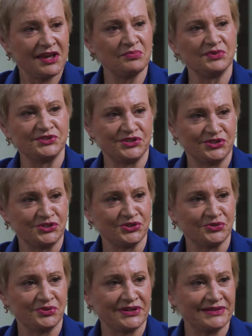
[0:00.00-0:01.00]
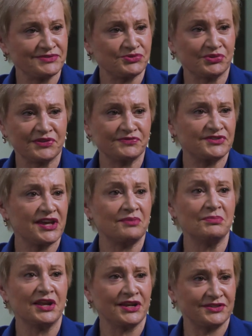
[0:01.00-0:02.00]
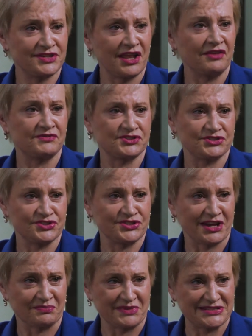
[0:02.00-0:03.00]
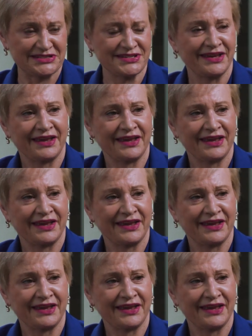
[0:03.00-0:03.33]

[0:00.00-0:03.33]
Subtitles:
able to do in sort of 10-minute television segments.